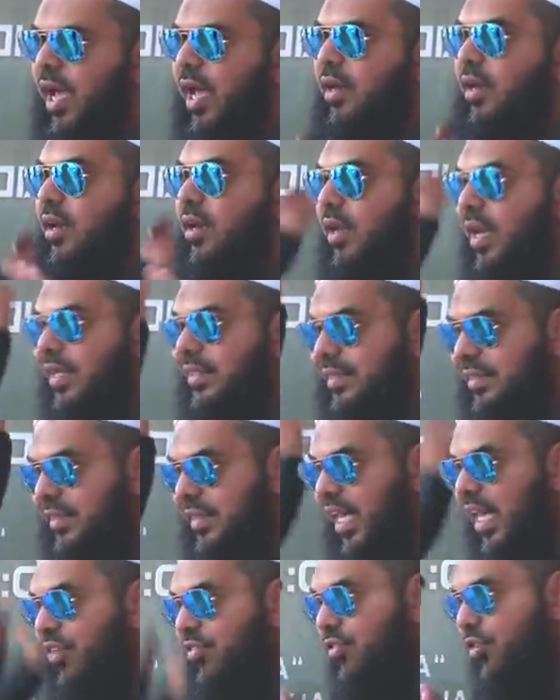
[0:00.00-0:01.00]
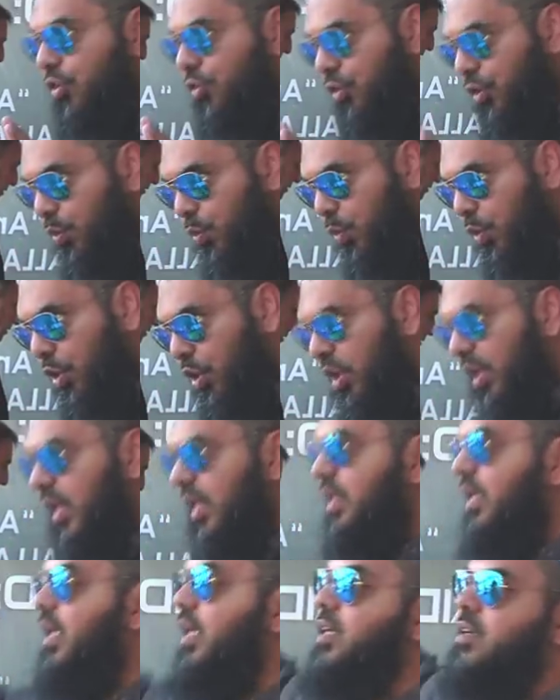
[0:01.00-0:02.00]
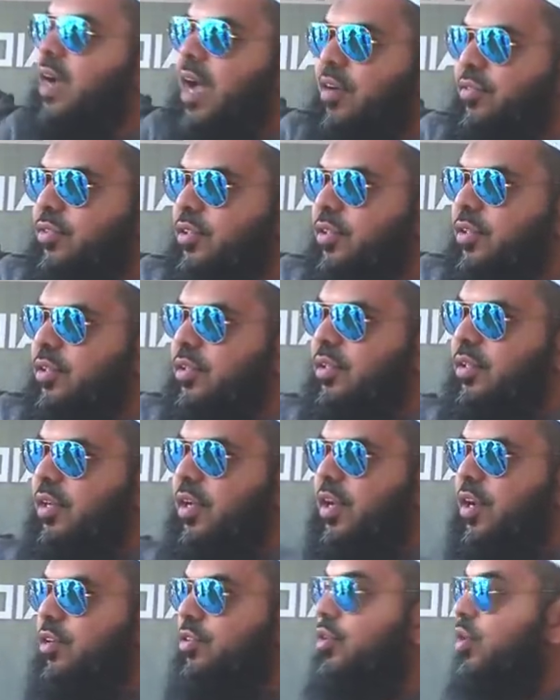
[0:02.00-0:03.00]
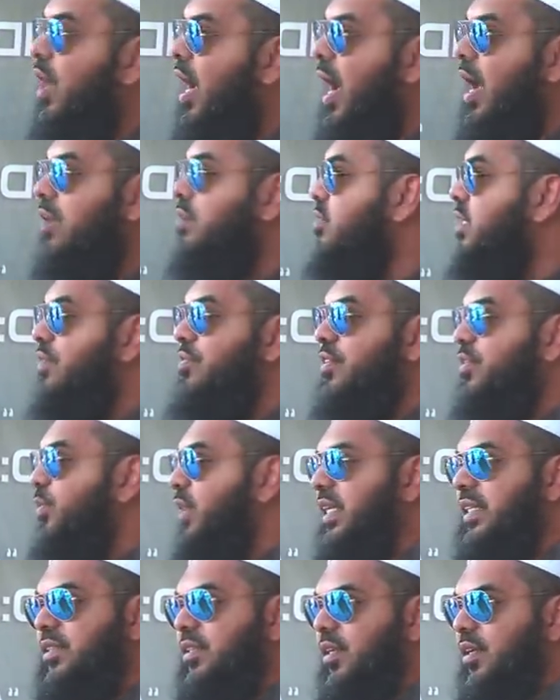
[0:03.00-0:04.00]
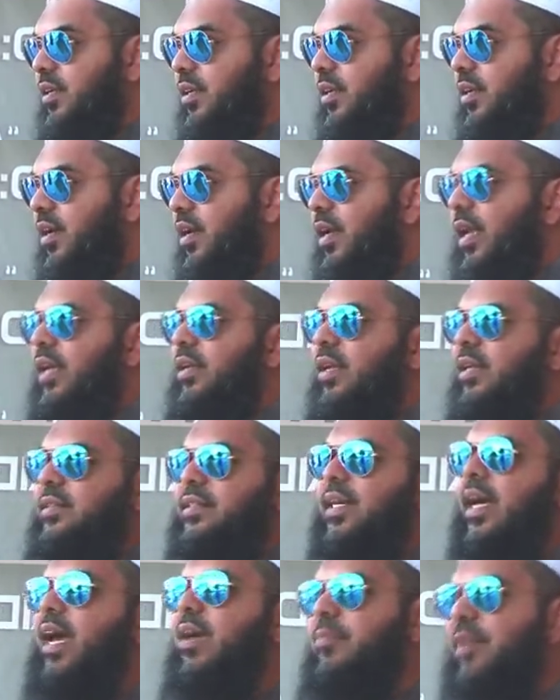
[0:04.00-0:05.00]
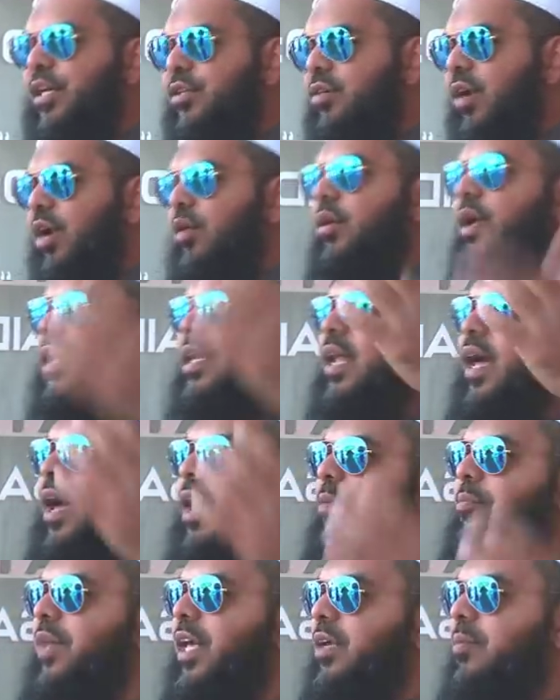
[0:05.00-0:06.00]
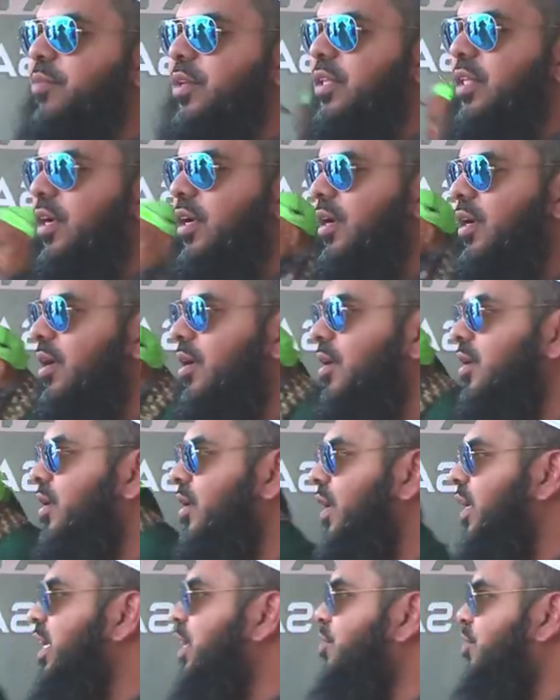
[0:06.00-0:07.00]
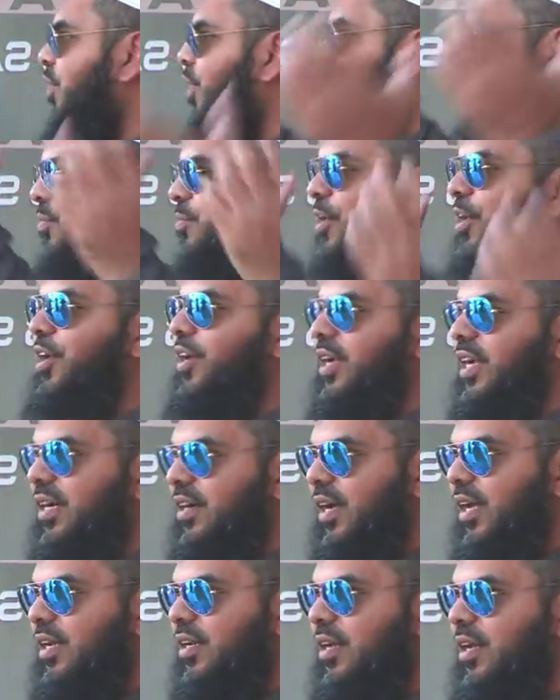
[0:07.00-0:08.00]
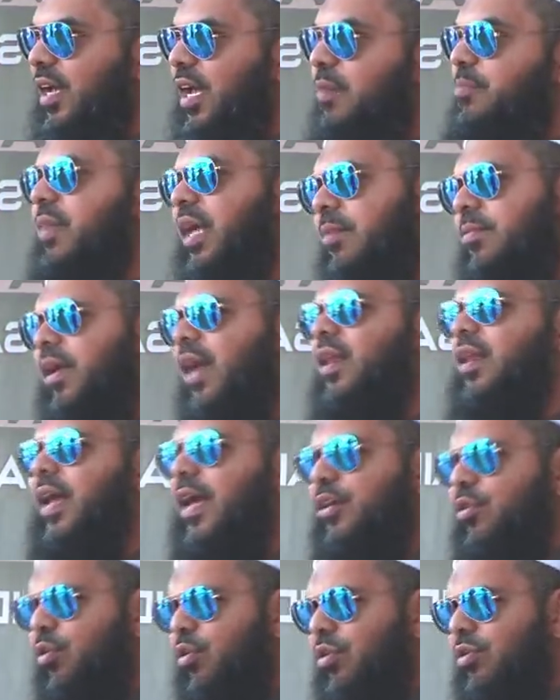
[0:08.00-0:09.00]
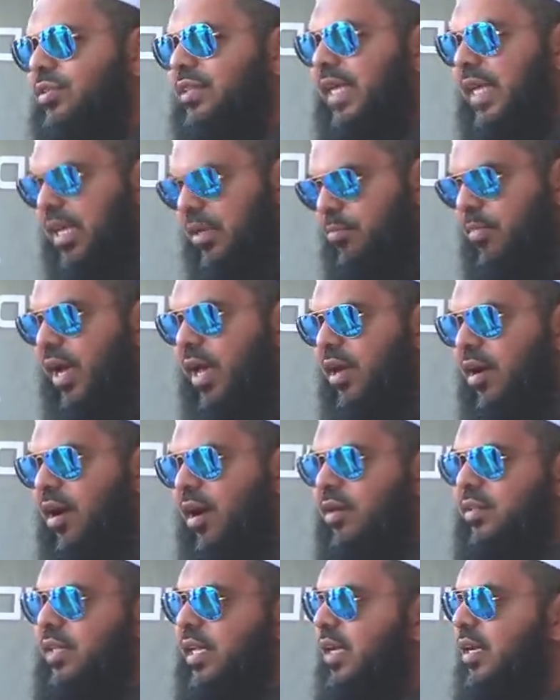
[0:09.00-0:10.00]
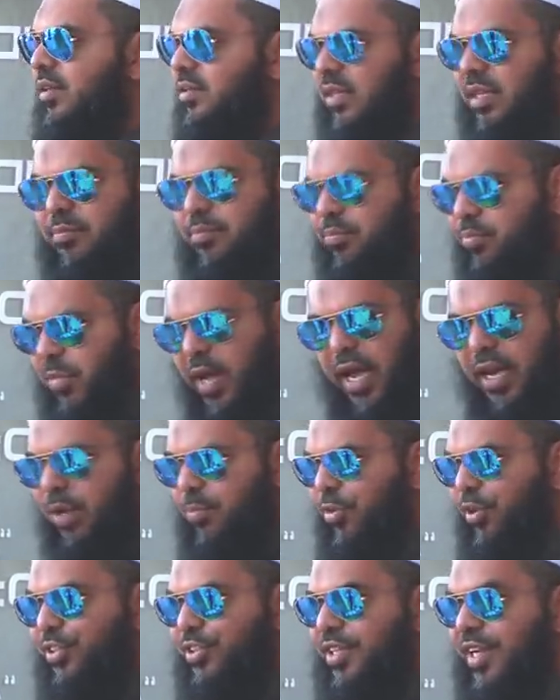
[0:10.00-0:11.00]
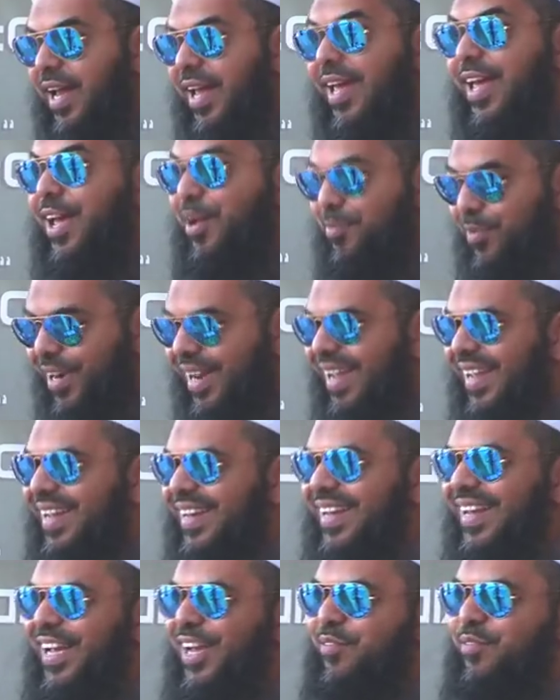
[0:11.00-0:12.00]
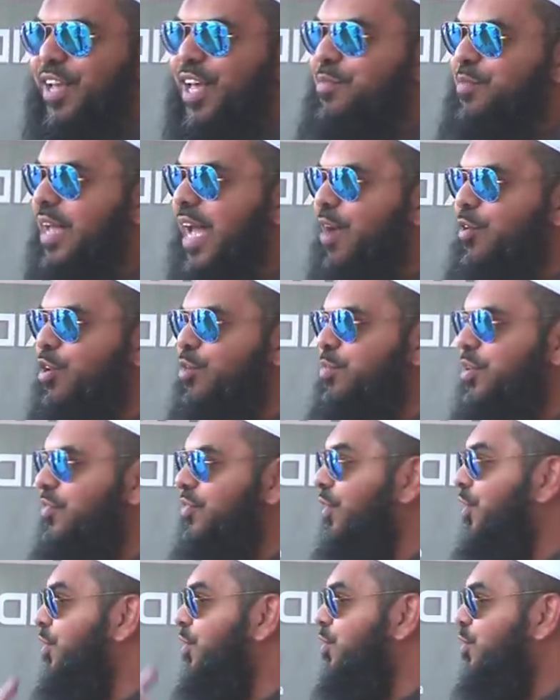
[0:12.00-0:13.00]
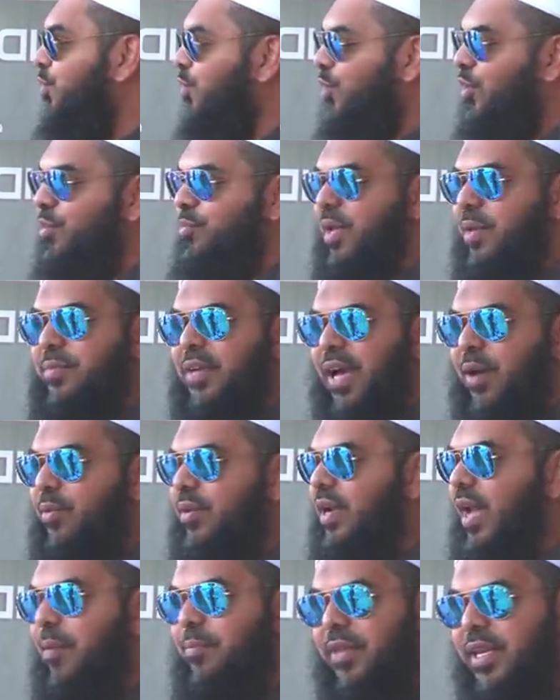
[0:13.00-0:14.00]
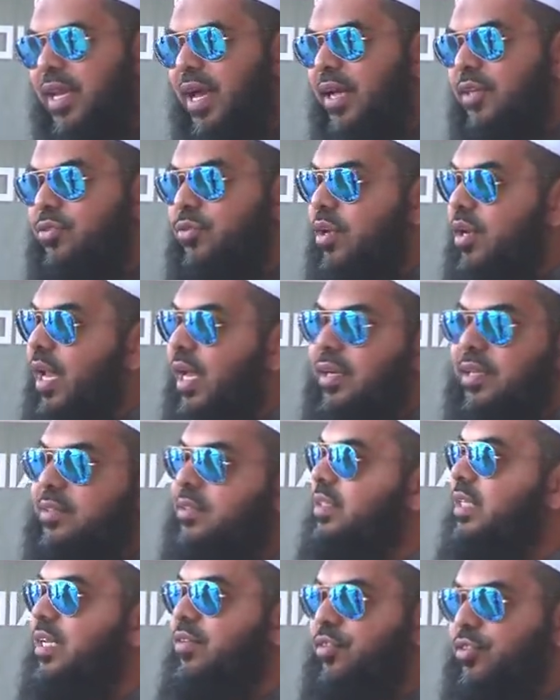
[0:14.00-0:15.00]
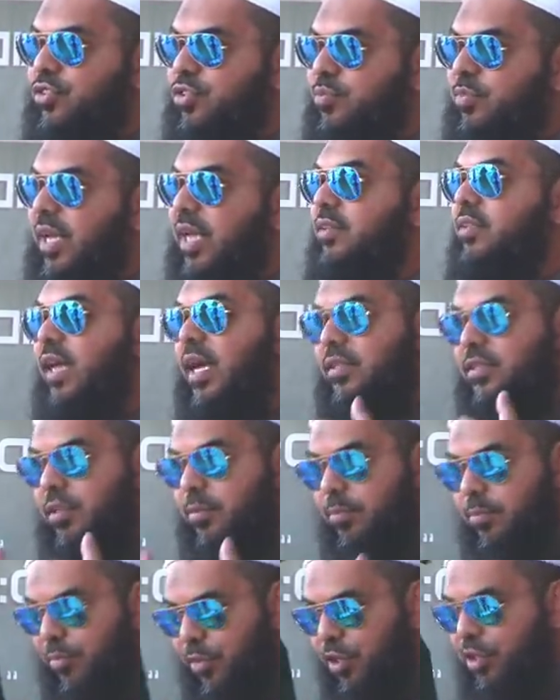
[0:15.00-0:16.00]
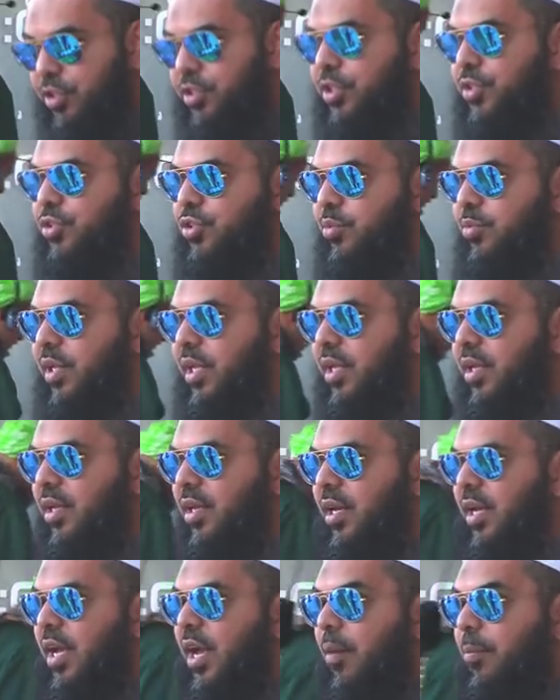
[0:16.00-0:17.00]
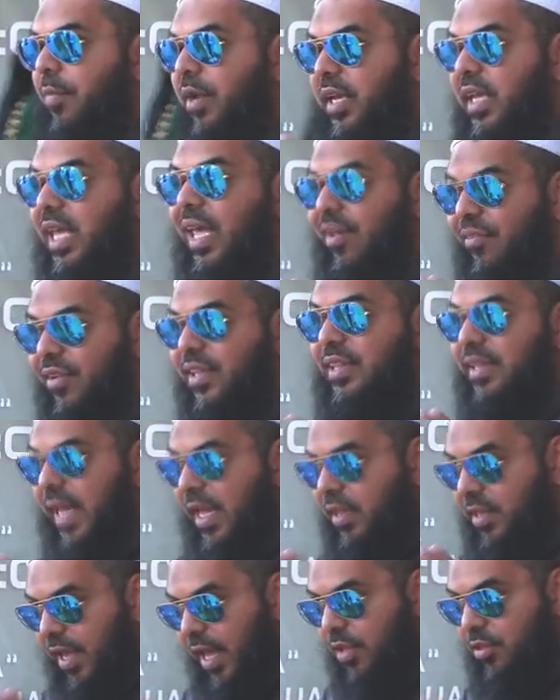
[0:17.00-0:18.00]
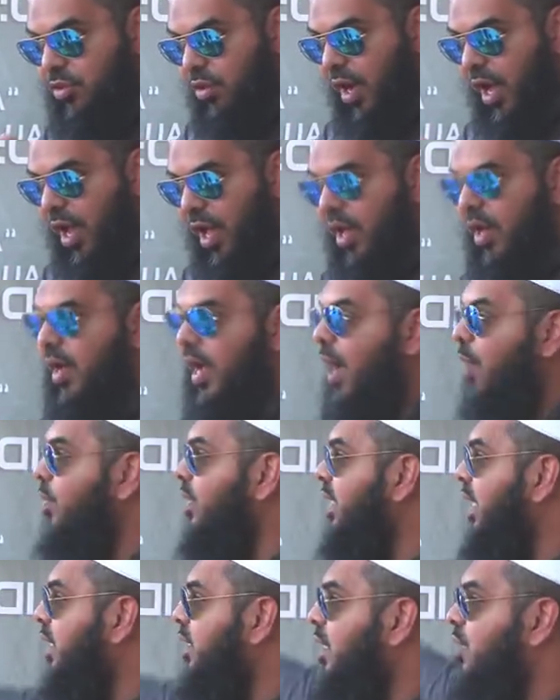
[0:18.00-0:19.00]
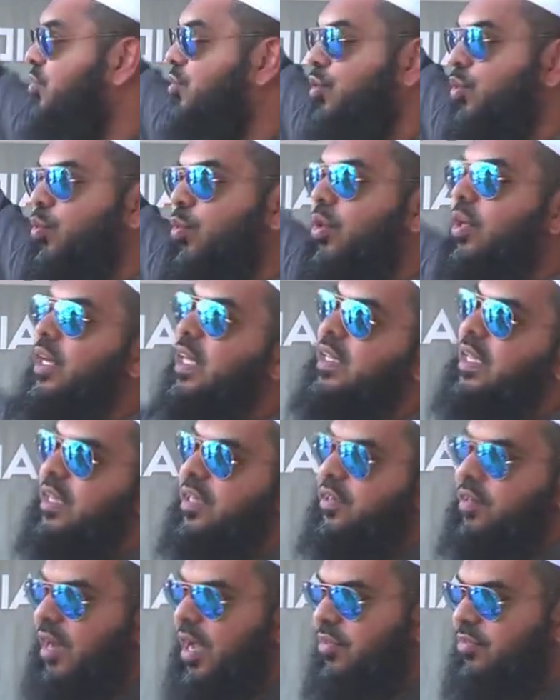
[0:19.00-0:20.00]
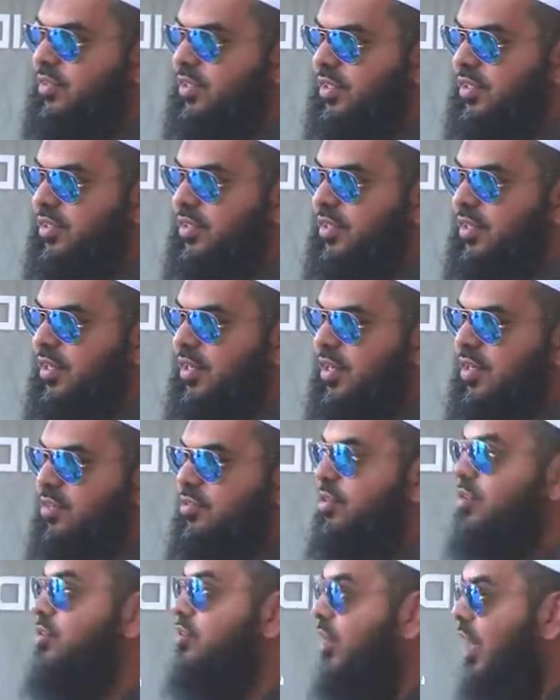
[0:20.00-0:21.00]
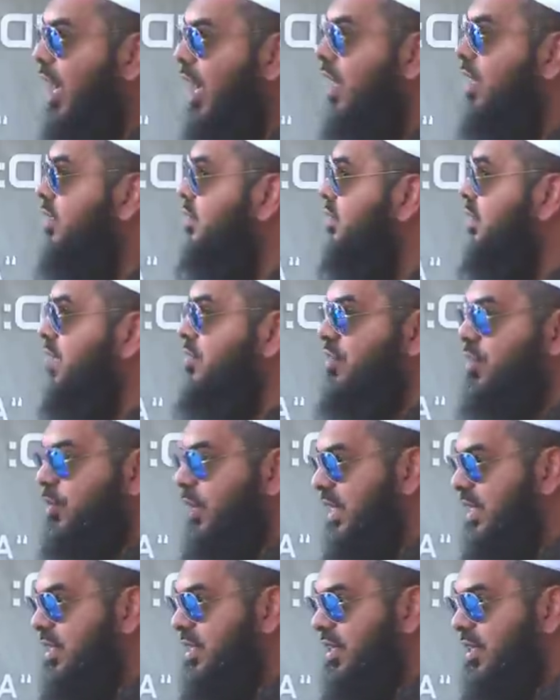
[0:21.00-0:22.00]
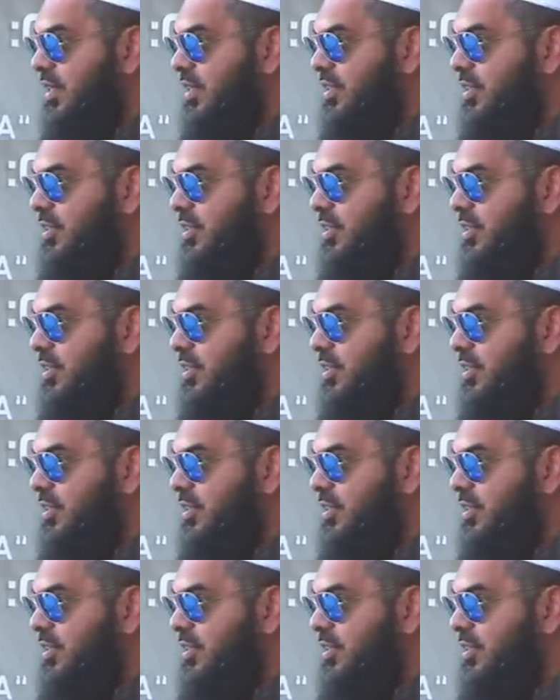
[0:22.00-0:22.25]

And Allah sees the reward in the hereafter. Dua is never wasted. Like let's say I make the oh Allah, make me the Khalifa of America, right? Maybe Allah knows that in my heart that the kind of person I am, right? Maybe I will be very cruel, maybe I will not be nice. So Allah doesn't give it to me as, as a mercy to me. But even then that dua, I will get as reward in the hereafter. So dua is never wasted.